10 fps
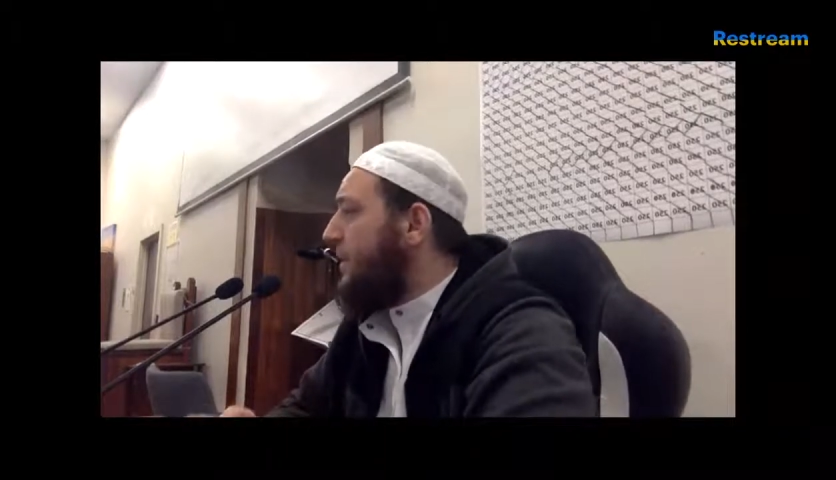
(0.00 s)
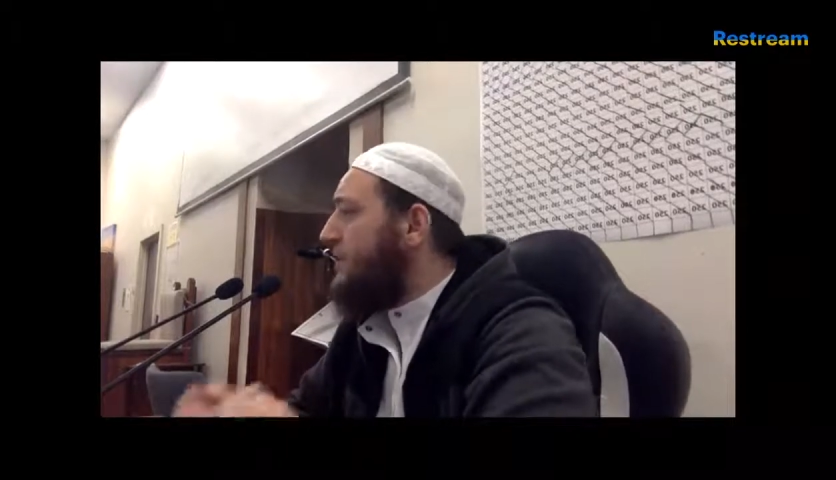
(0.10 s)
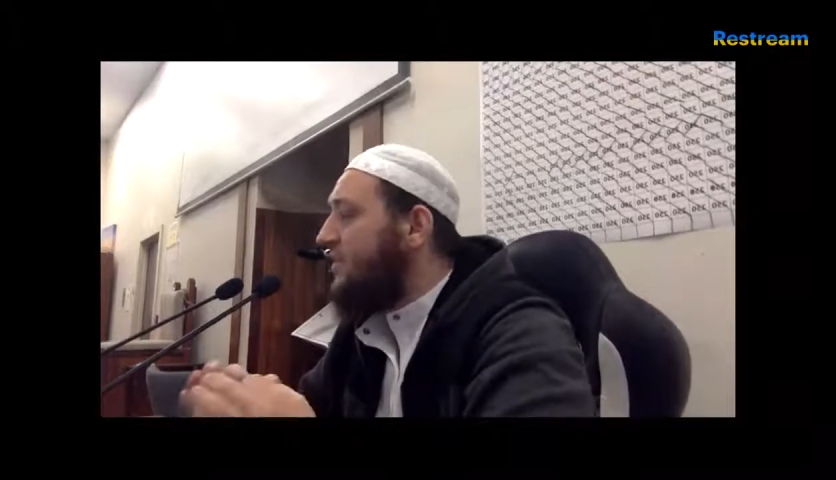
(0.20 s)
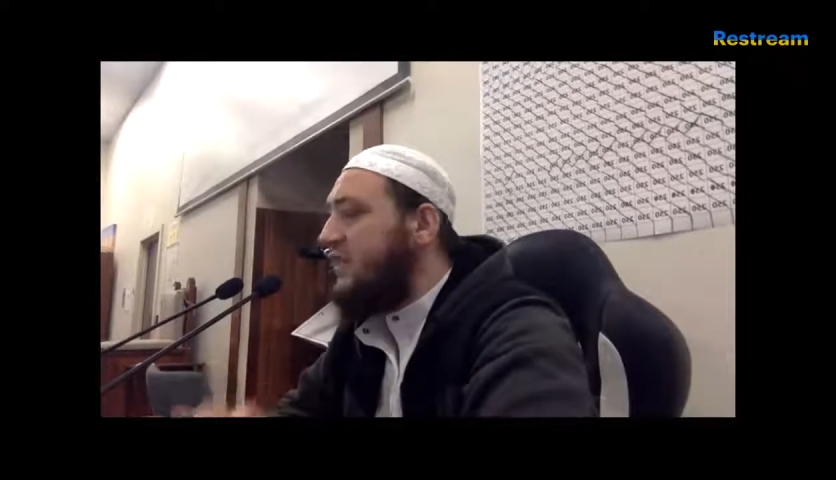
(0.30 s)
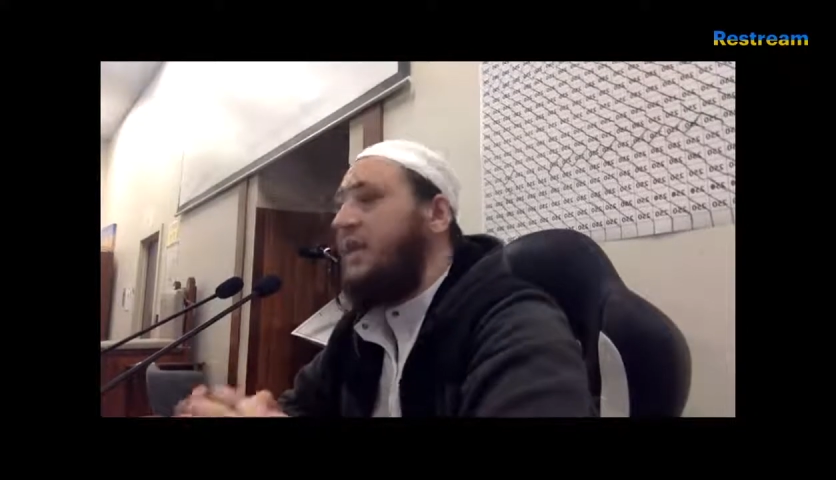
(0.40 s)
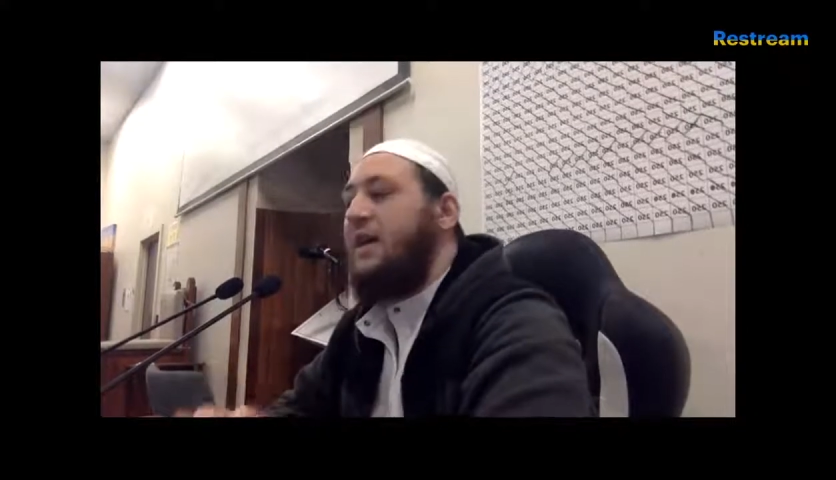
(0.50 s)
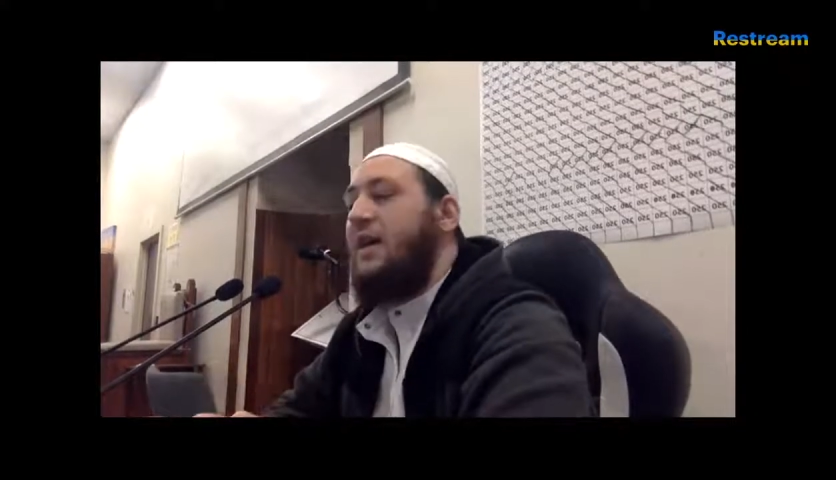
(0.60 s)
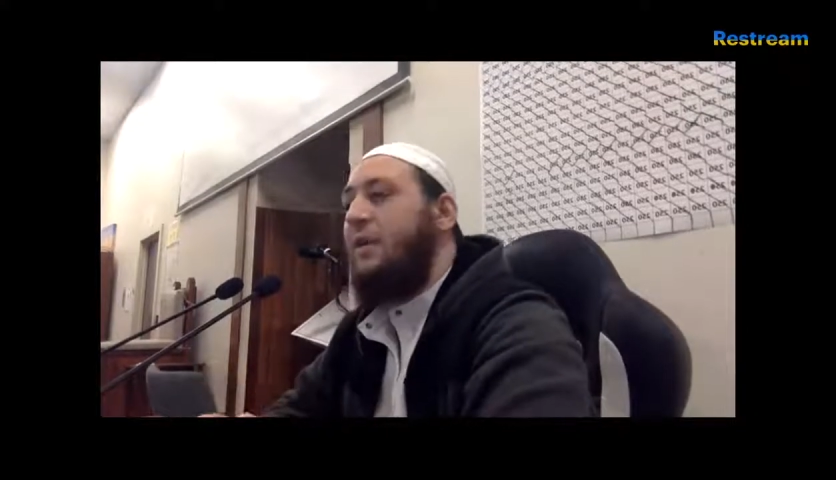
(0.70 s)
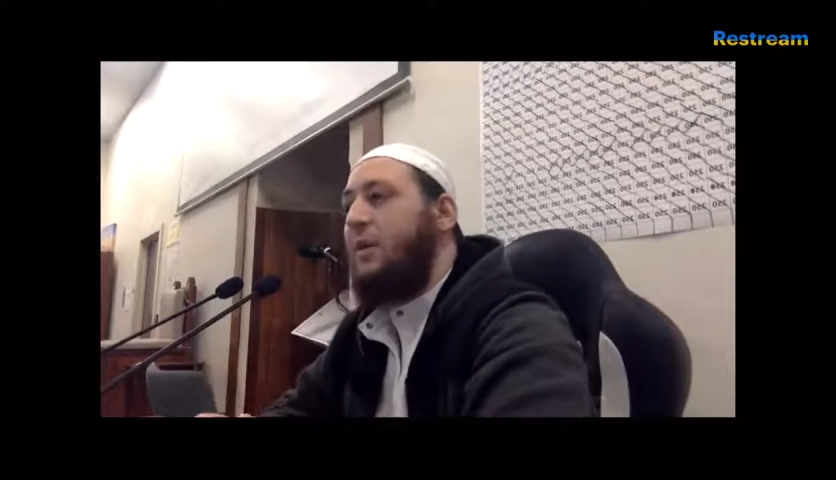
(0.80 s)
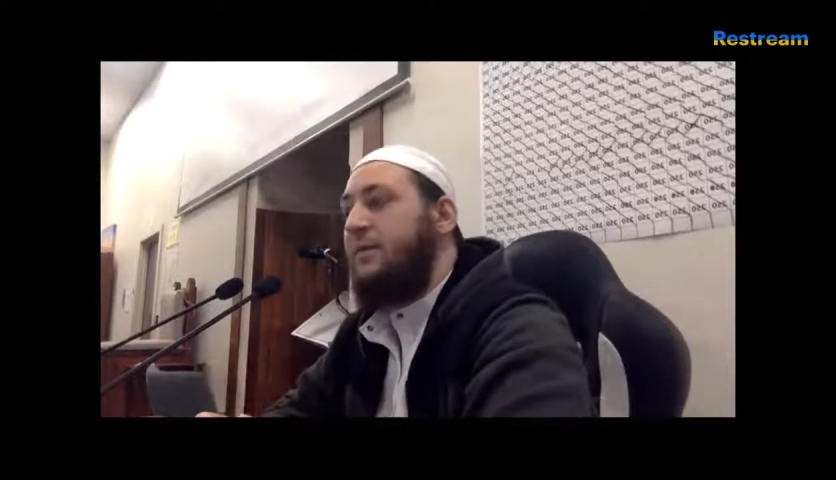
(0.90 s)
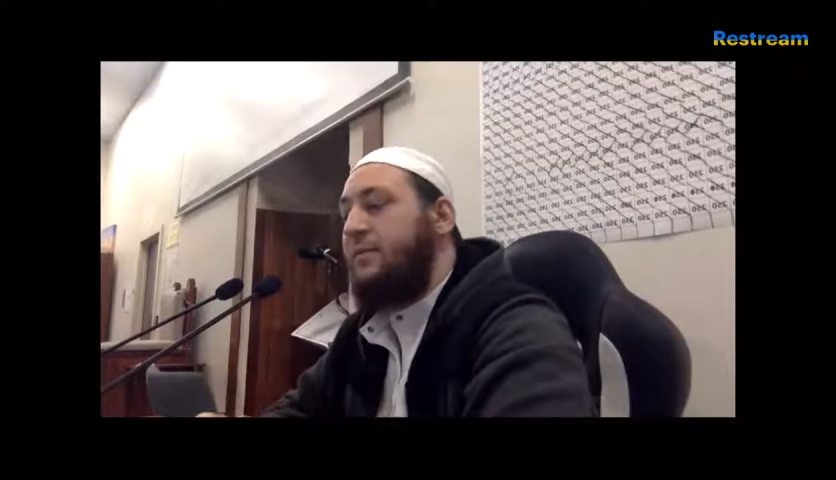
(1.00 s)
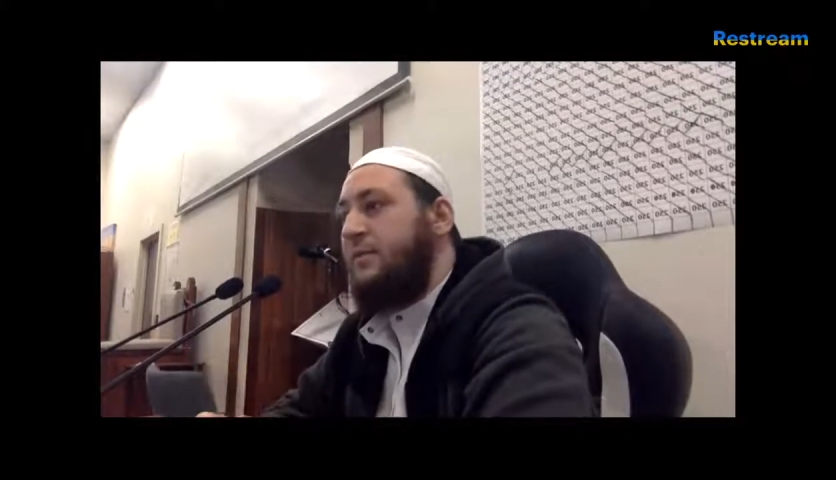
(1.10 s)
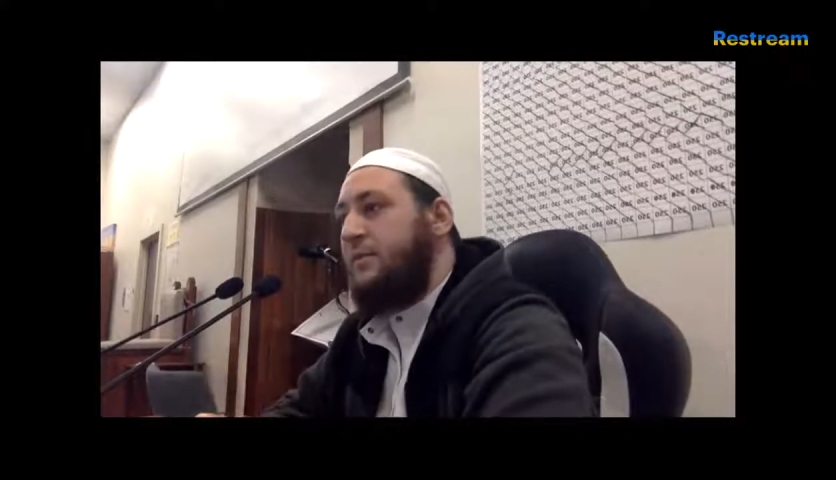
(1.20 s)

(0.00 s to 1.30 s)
must think, ya ikhwa.